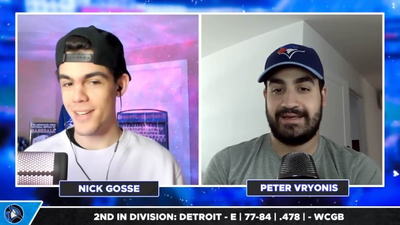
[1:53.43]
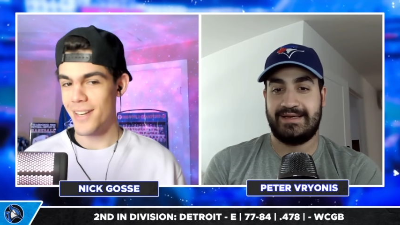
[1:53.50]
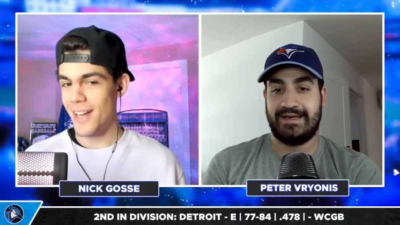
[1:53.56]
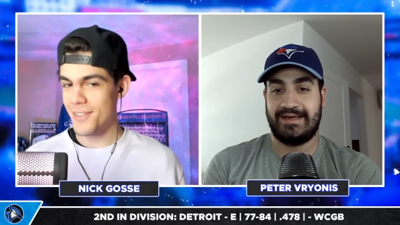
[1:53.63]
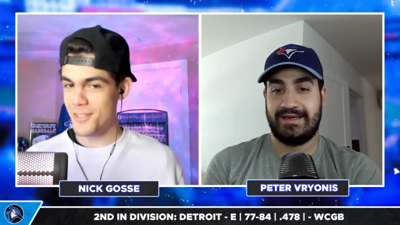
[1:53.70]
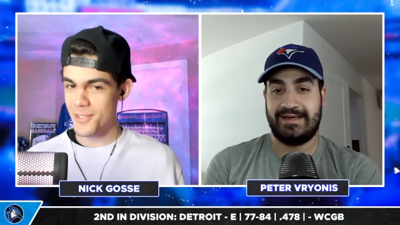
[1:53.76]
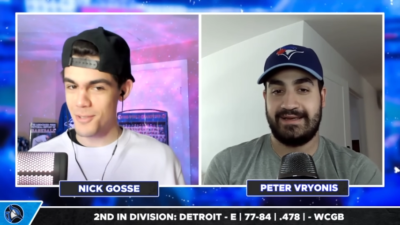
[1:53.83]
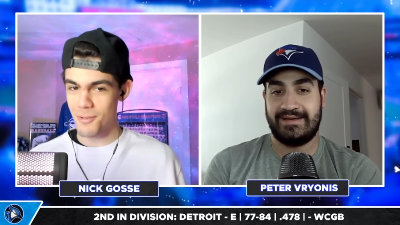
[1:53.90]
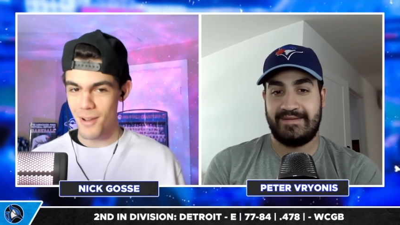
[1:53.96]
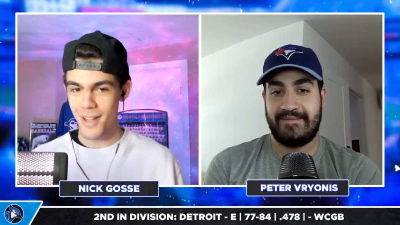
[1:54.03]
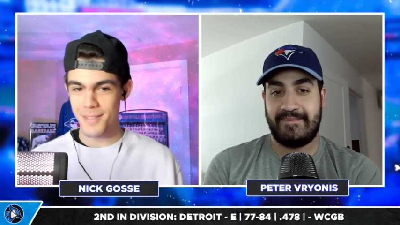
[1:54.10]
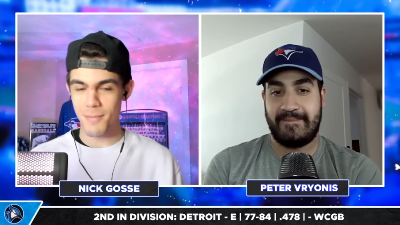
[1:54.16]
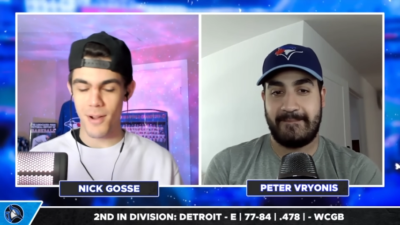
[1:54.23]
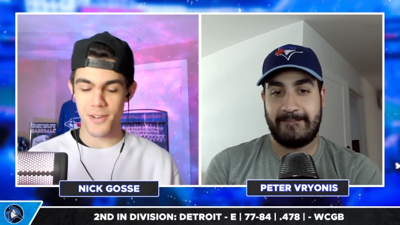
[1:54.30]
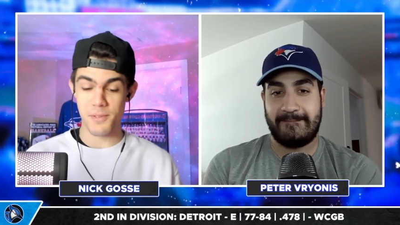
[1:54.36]
Speaker 1: Not the direct
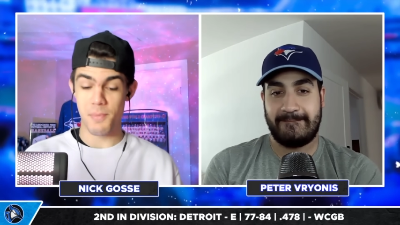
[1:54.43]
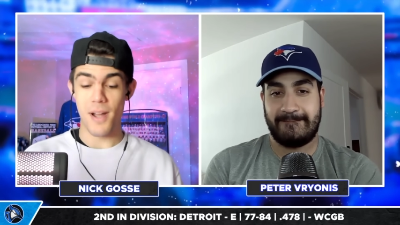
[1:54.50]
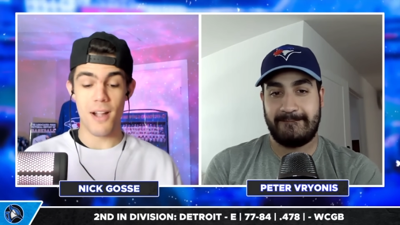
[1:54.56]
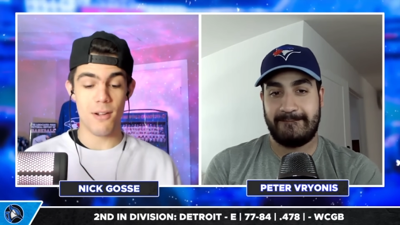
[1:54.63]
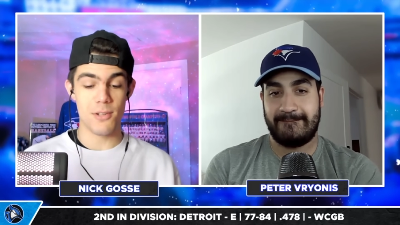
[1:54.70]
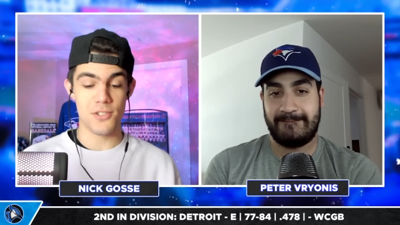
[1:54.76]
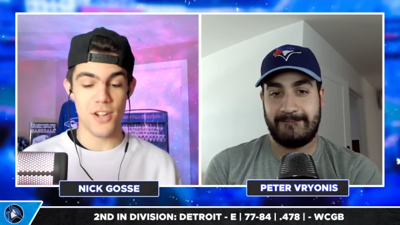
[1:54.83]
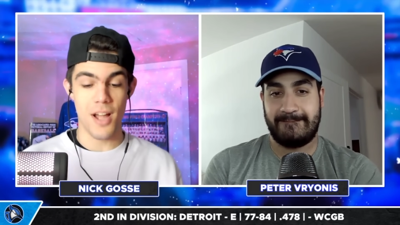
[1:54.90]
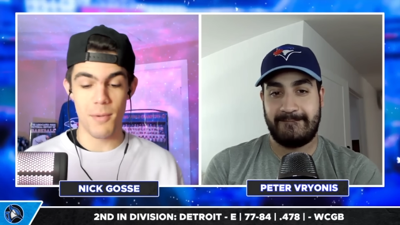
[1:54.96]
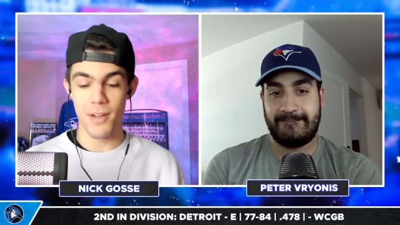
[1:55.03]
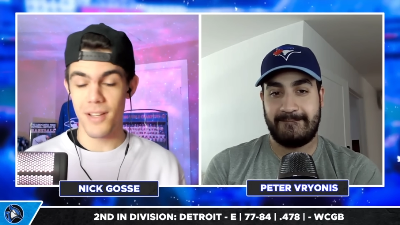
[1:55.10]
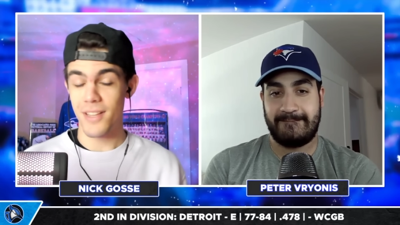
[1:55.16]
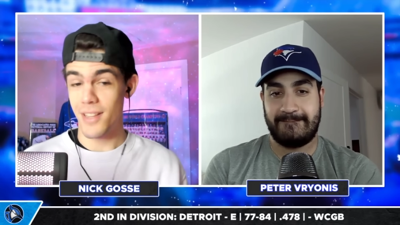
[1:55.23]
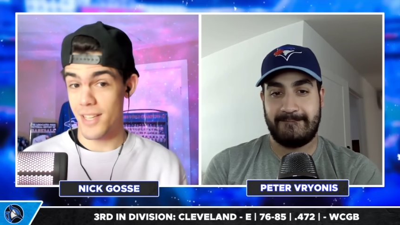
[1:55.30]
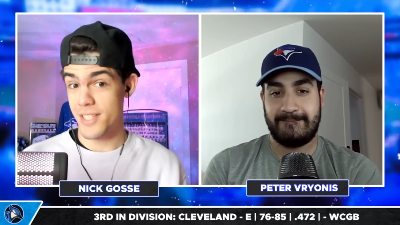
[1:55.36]
Mark Shapiro
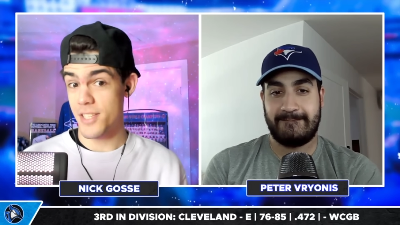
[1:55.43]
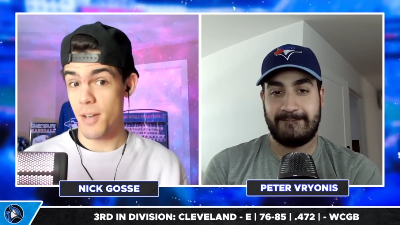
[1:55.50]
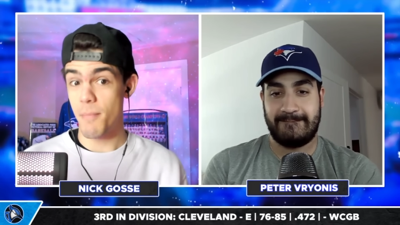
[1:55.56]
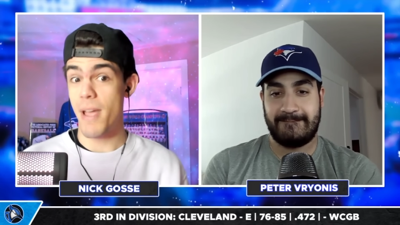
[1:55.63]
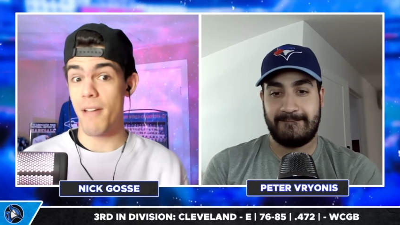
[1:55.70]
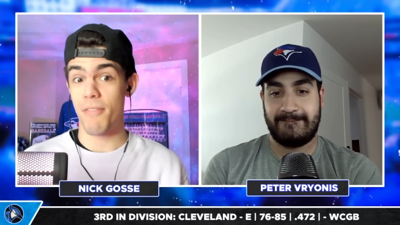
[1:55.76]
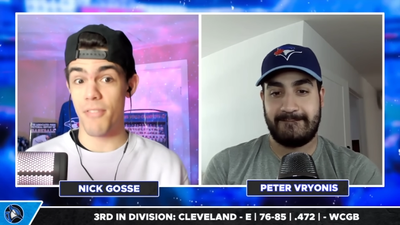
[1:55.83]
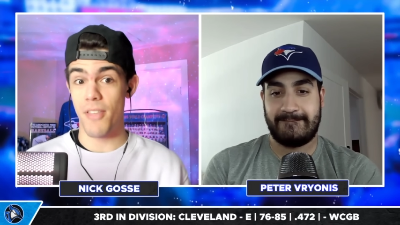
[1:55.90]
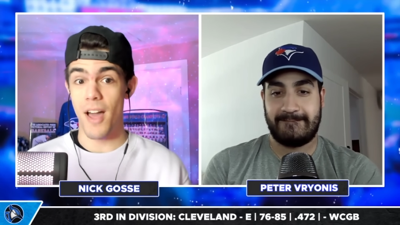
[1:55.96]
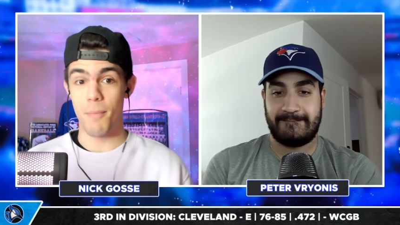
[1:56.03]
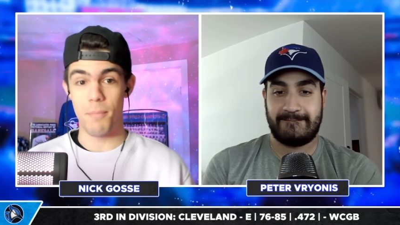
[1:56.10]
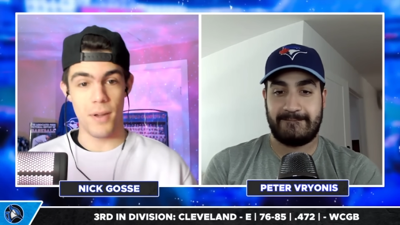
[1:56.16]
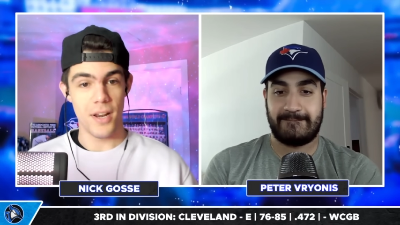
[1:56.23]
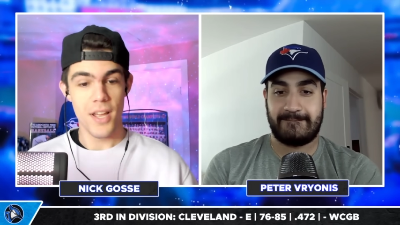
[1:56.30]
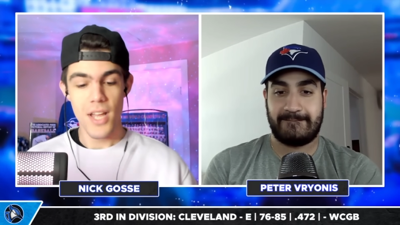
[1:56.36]
drama, like some may have thought,
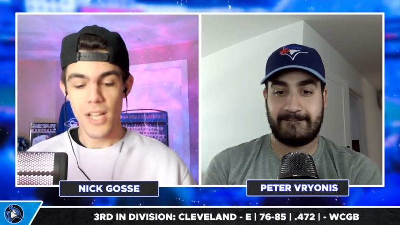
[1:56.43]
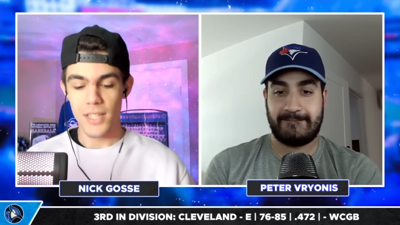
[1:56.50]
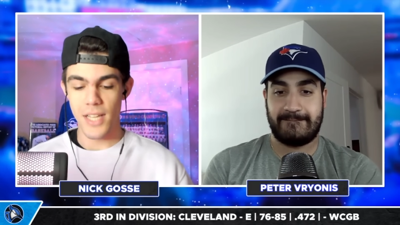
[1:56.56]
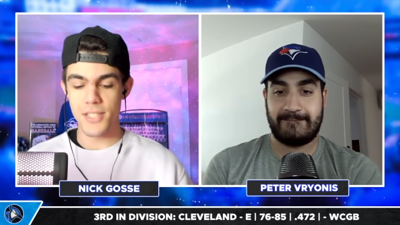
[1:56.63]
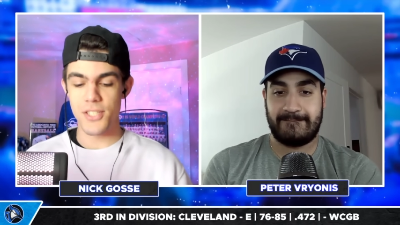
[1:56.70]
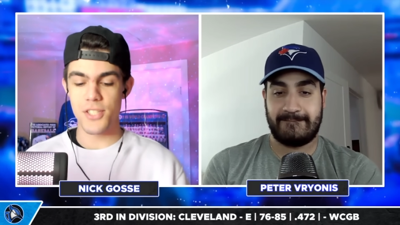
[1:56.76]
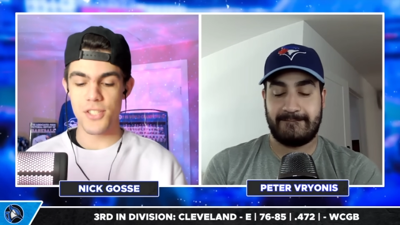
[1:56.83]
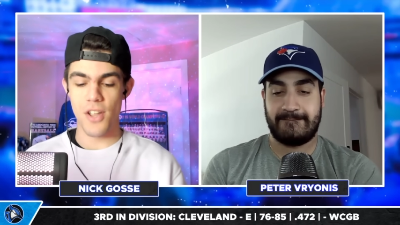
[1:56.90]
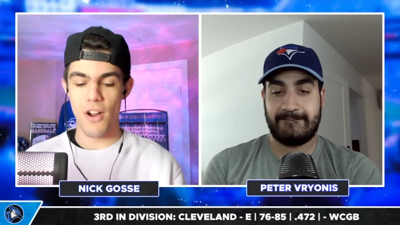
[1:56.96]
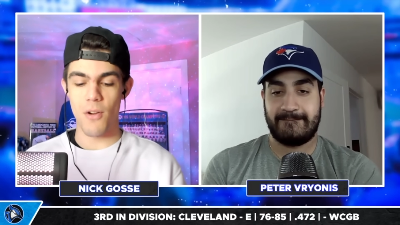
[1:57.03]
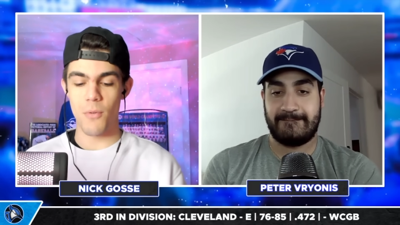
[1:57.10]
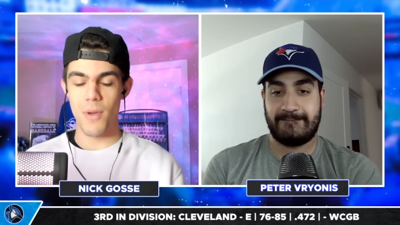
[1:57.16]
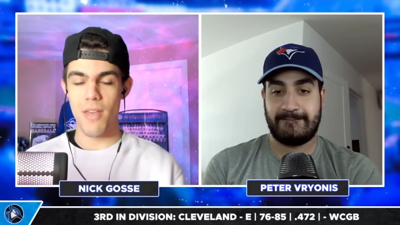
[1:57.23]
but let's start